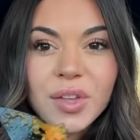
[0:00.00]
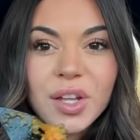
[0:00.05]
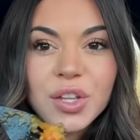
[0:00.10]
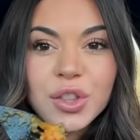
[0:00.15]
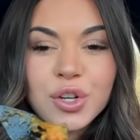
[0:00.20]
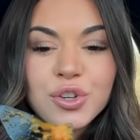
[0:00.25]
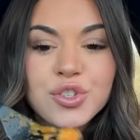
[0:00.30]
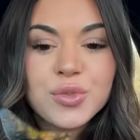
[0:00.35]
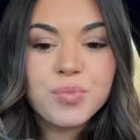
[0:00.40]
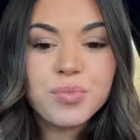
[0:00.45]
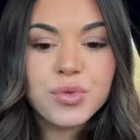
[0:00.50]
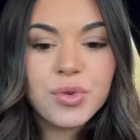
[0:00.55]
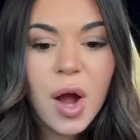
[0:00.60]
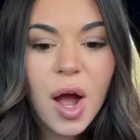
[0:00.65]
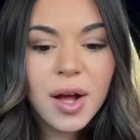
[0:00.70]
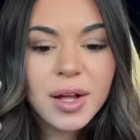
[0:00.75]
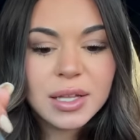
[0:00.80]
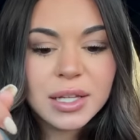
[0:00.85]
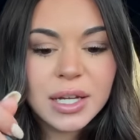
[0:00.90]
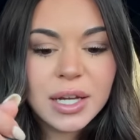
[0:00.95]
There's
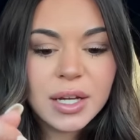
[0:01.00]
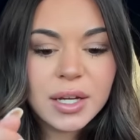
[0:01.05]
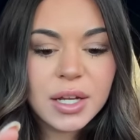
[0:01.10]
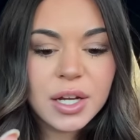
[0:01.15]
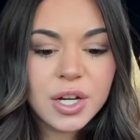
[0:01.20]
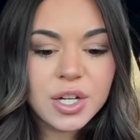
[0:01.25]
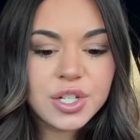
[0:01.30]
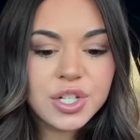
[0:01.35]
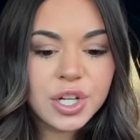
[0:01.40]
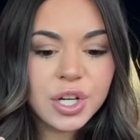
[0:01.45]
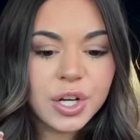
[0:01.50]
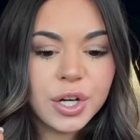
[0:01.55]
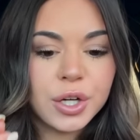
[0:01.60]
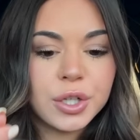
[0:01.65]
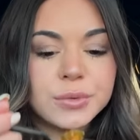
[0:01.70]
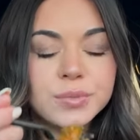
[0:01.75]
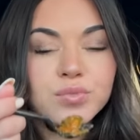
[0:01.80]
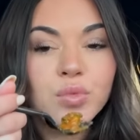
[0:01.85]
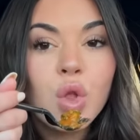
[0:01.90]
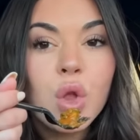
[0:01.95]
broccoli in here too.